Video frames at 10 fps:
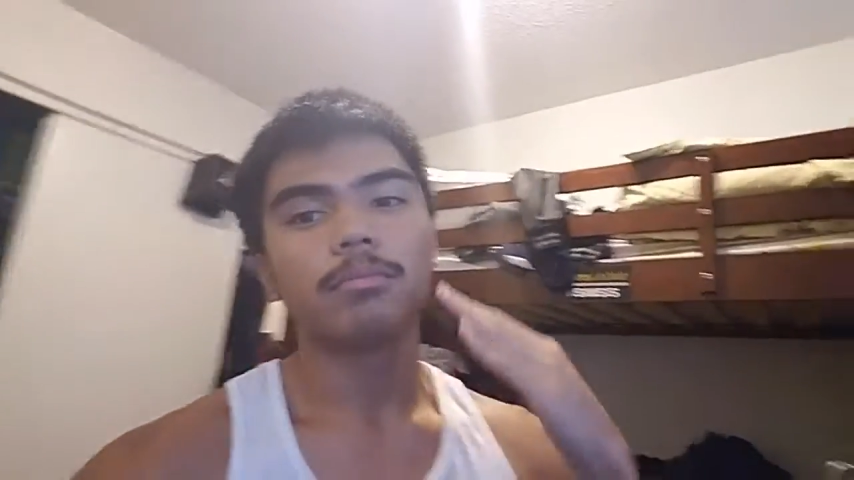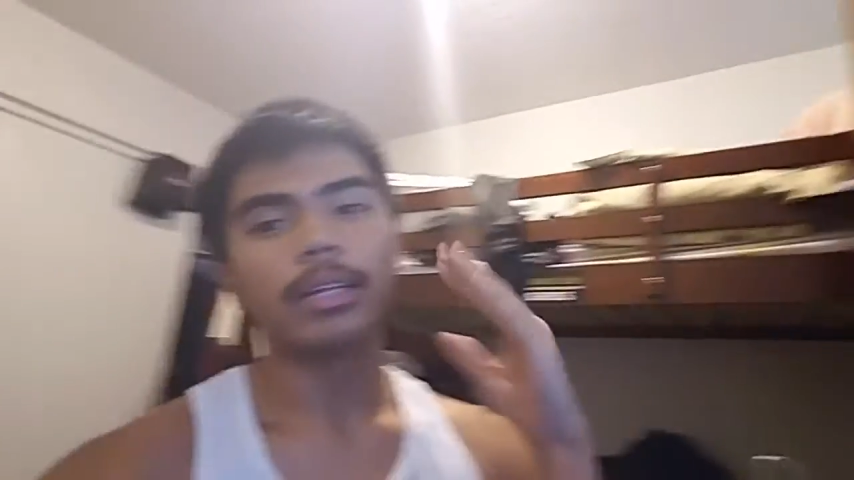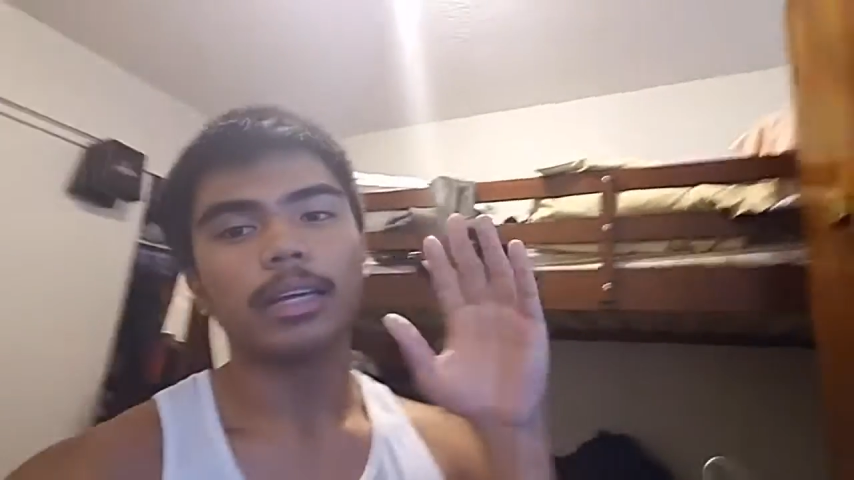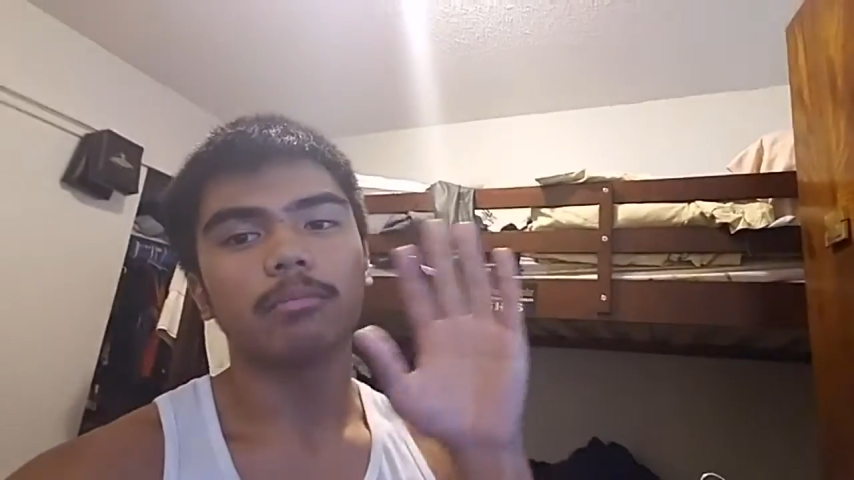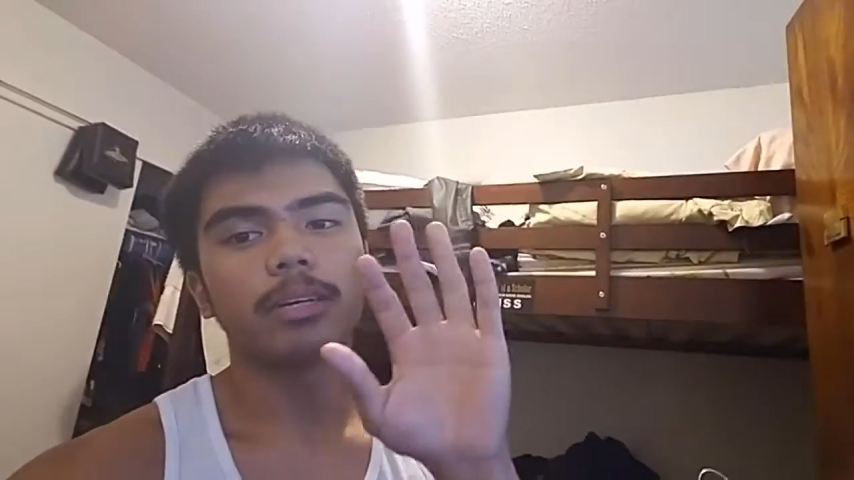
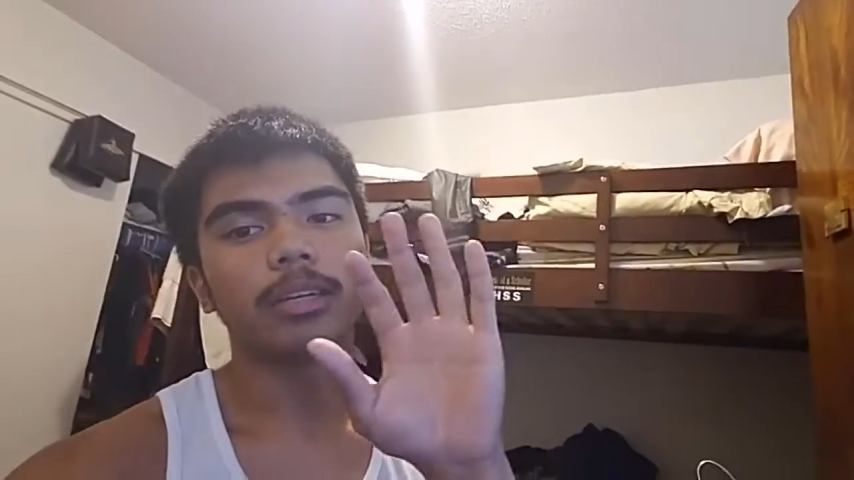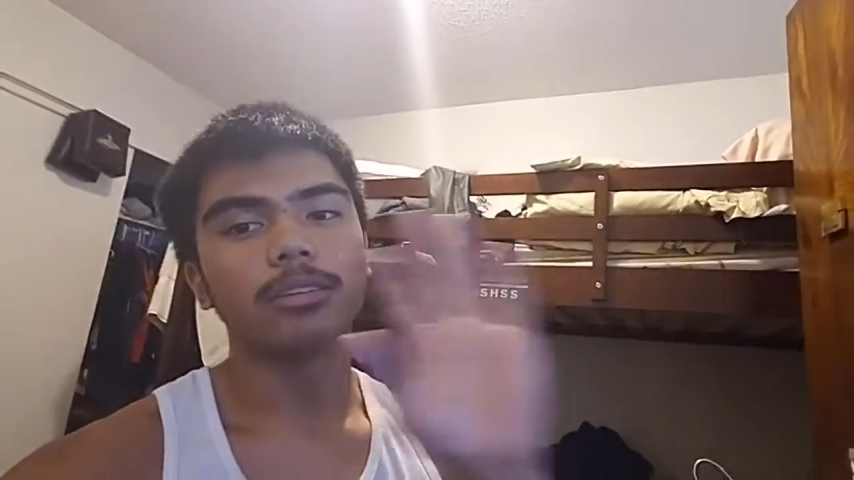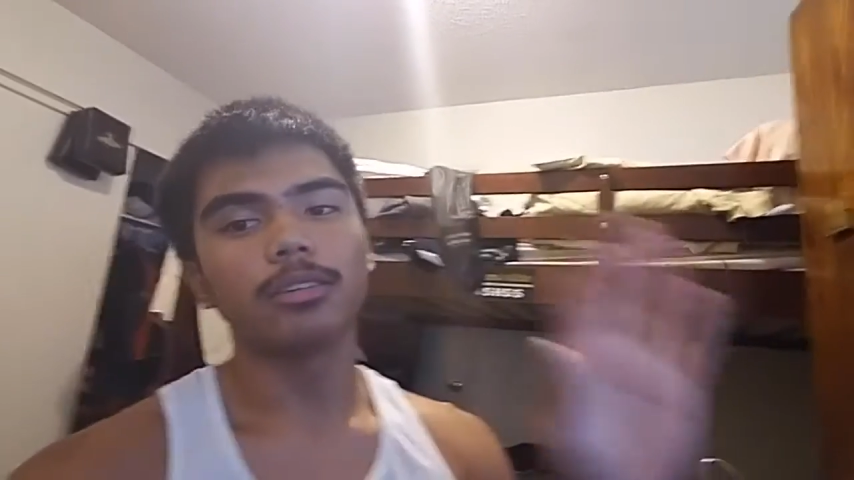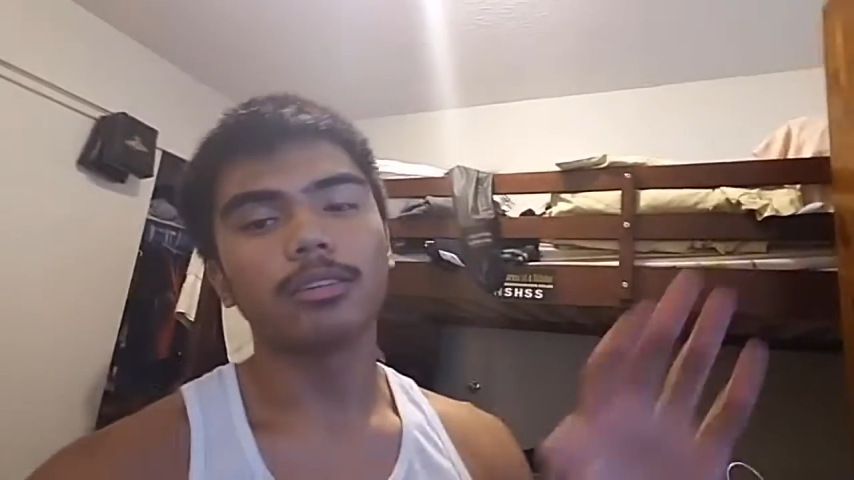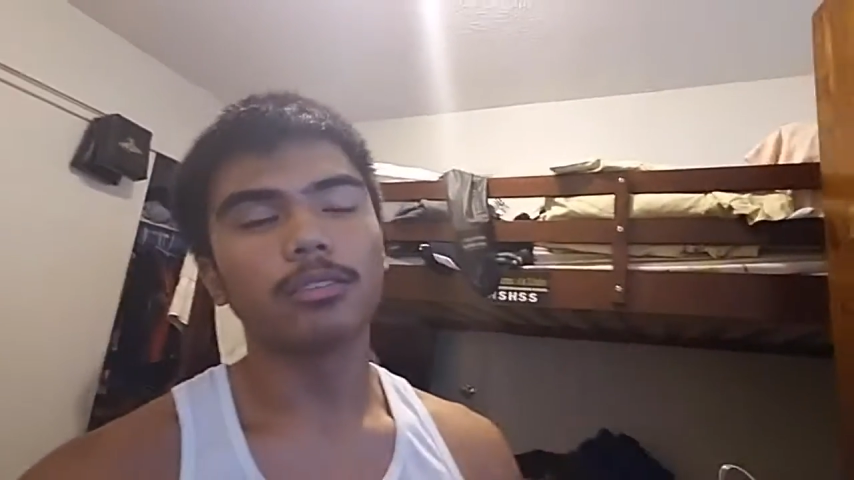like my
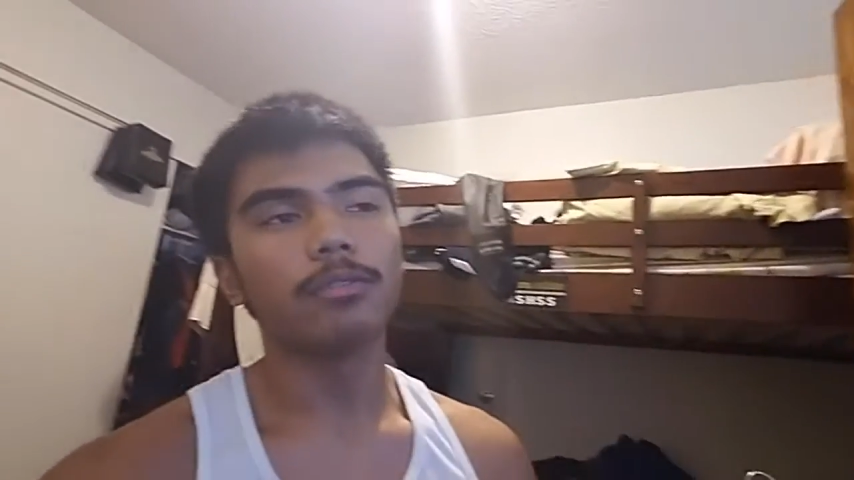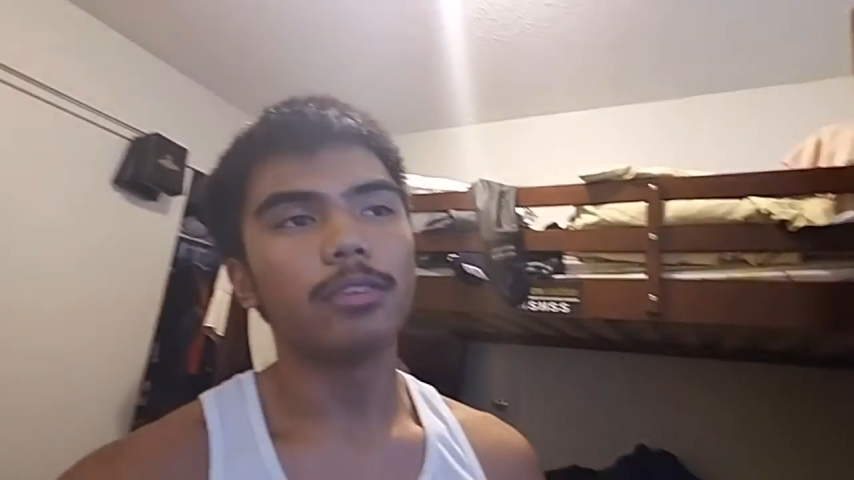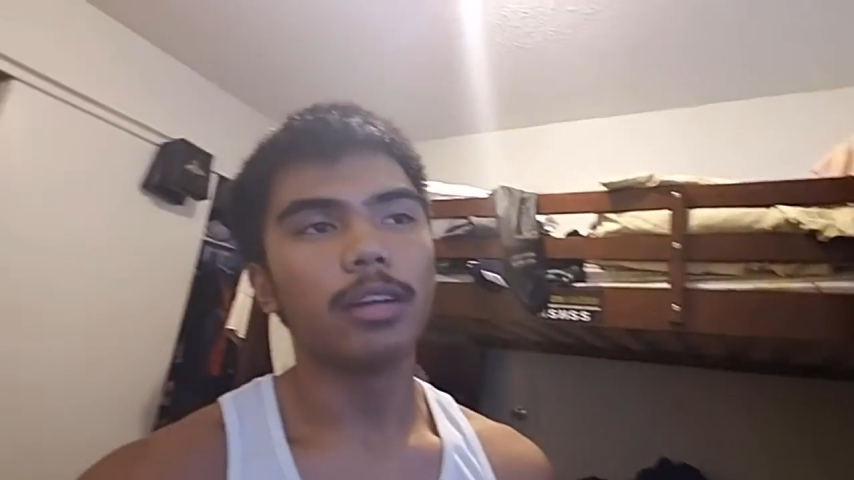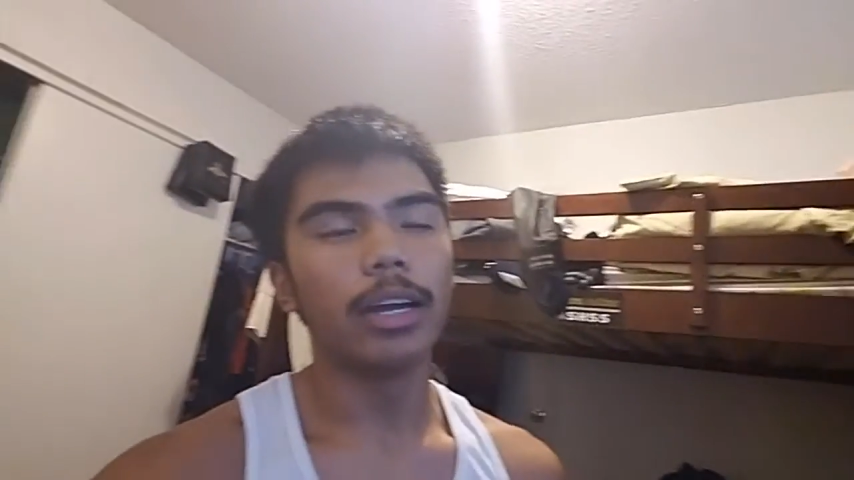journey so far.